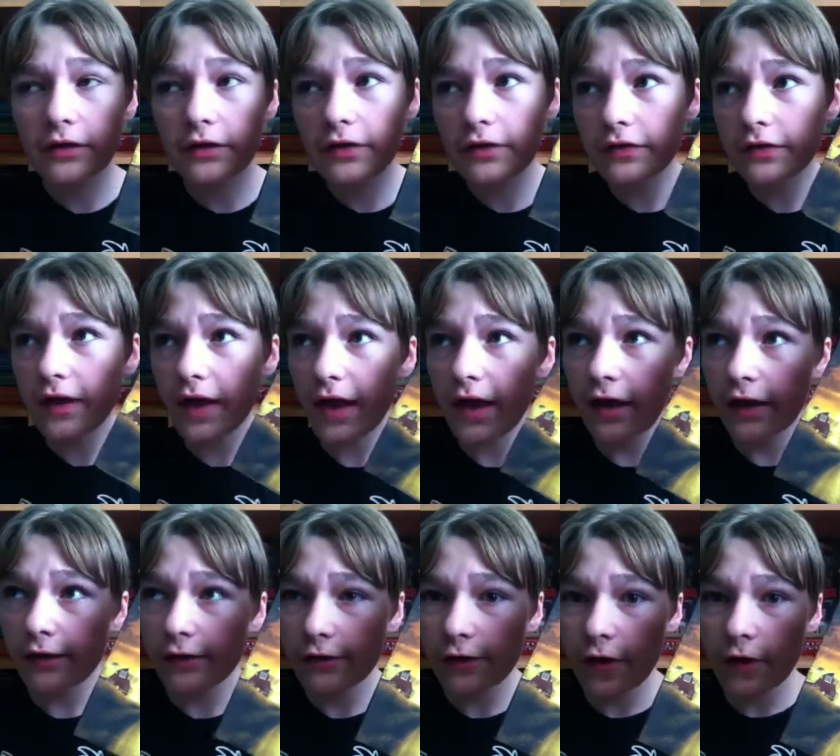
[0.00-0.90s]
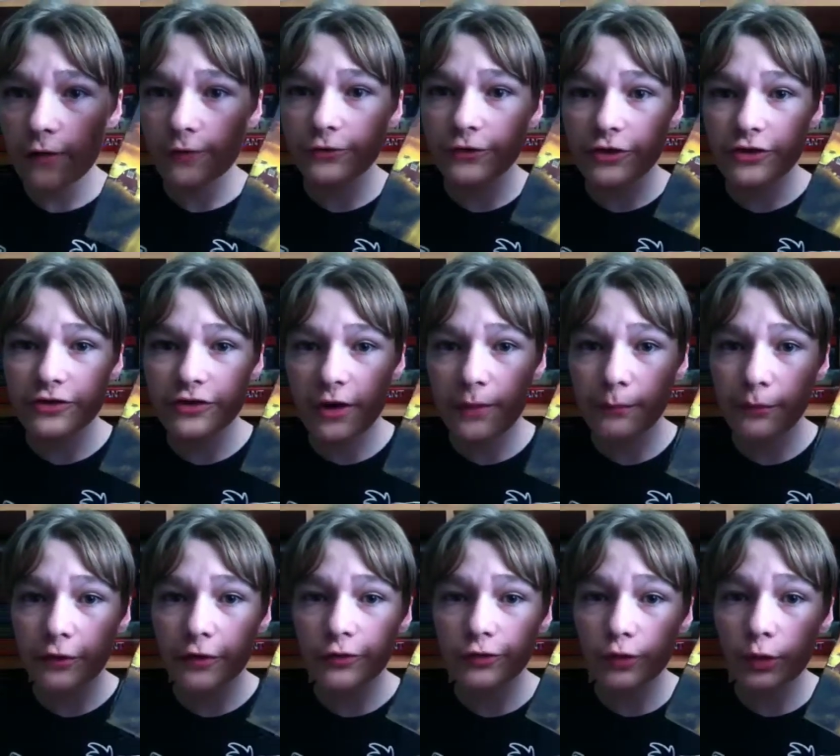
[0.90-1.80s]
in the end of
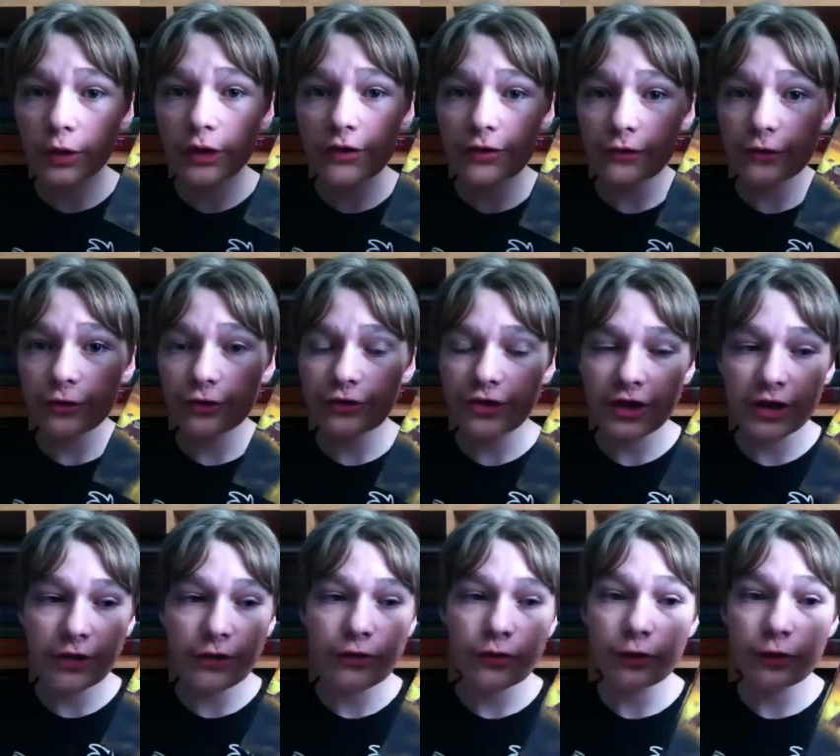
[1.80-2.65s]
December of 2013,